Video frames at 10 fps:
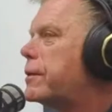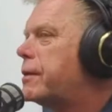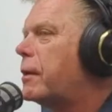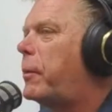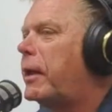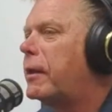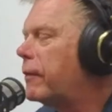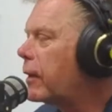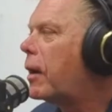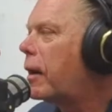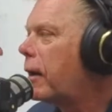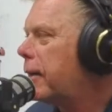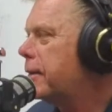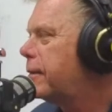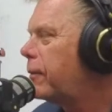appeal of the car
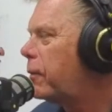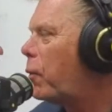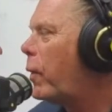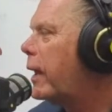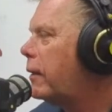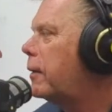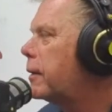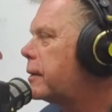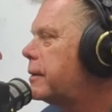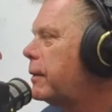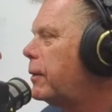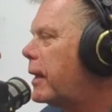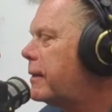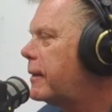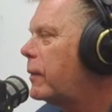is the way it looks. You
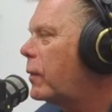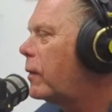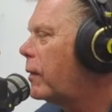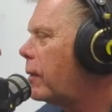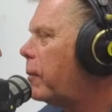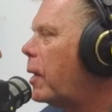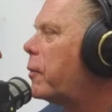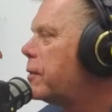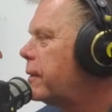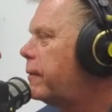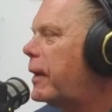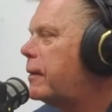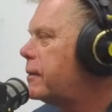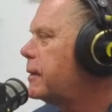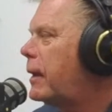guys, the bumpers and the
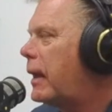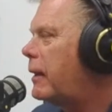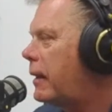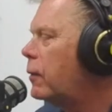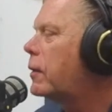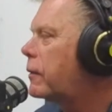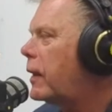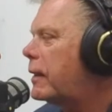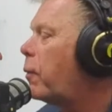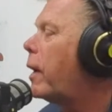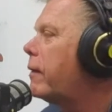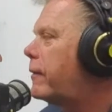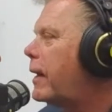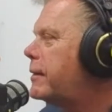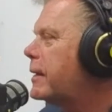fenders, they look. That's why the
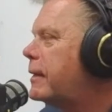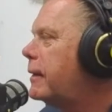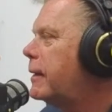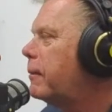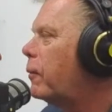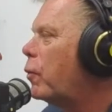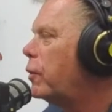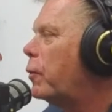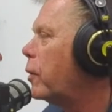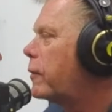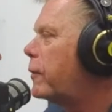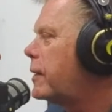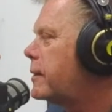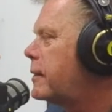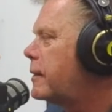516 thing wouldn't work for
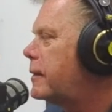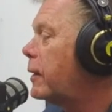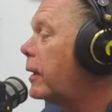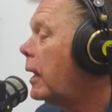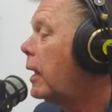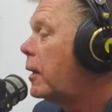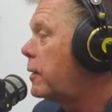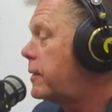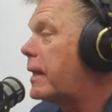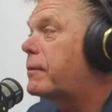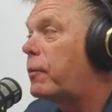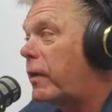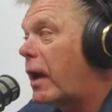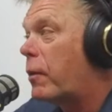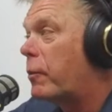us necessarily, because
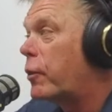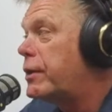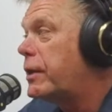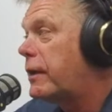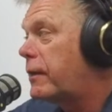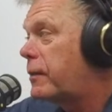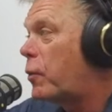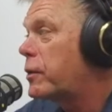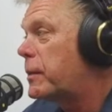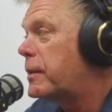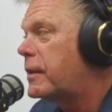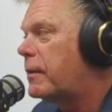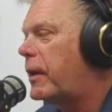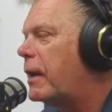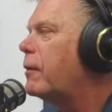now we're breaching into the sportsman stuff.
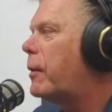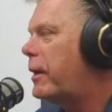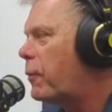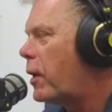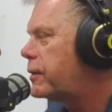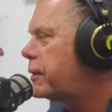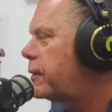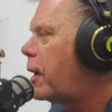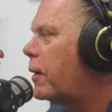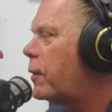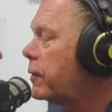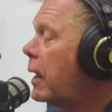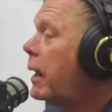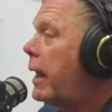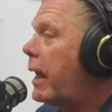But everybody saw those,
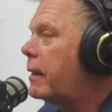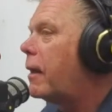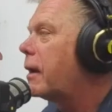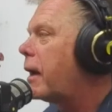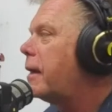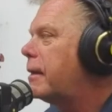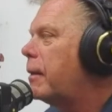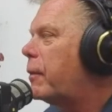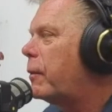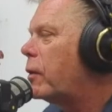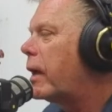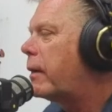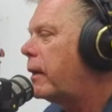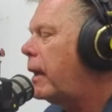and a lot of guys came up and were like, "Yeah,